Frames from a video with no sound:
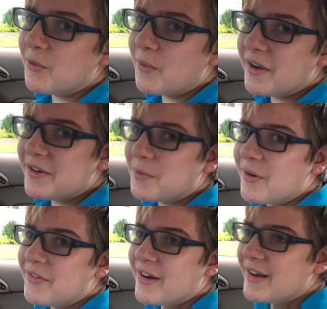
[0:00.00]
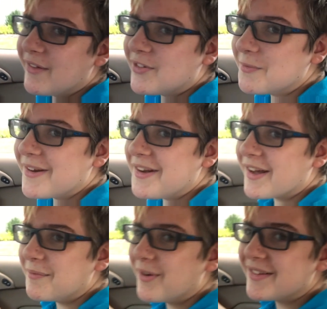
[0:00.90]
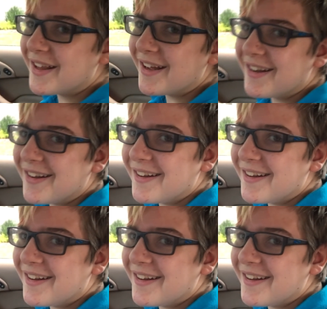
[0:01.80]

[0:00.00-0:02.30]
away 12 days after my second birthday.